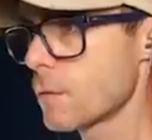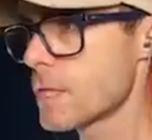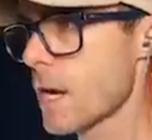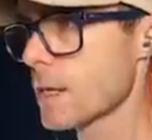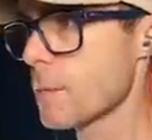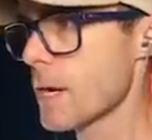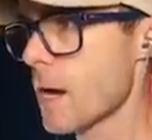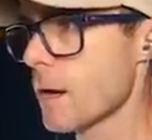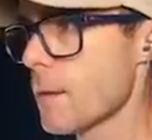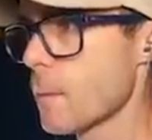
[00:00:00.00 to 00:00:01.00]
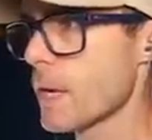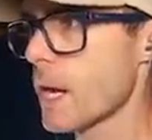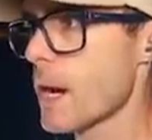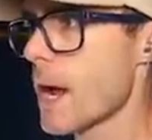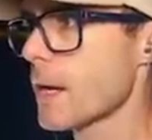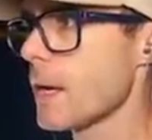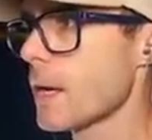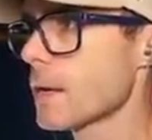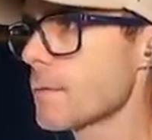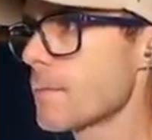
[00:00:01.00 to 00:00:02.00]
We're taking the banana. We're getting out of
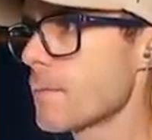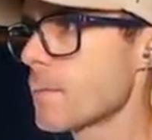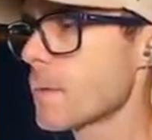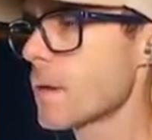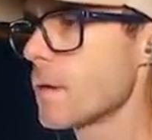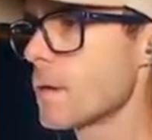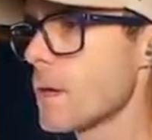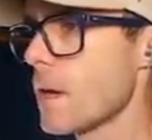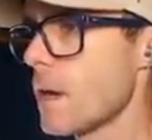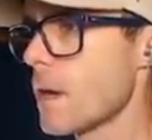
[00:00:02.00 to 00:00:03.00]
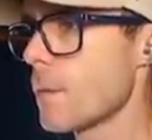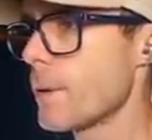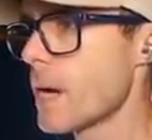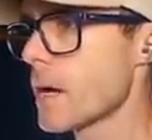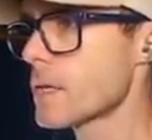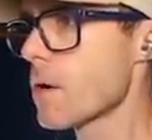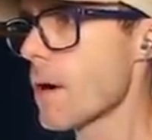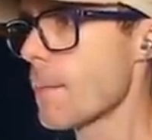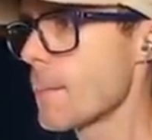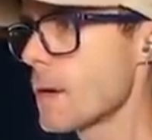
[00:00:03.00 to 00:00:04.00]
here. Yeah, yeah, yeah. Banana
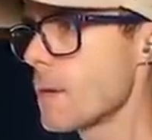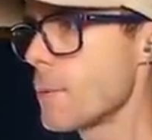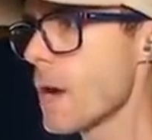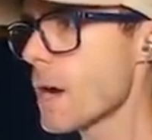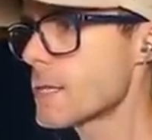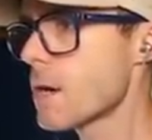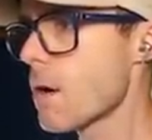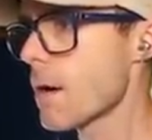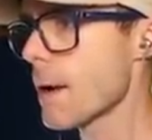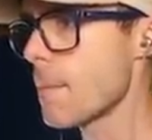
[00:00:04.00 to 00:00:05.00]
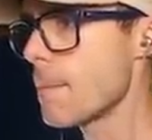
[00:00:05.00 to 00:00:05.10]
time. Banana time!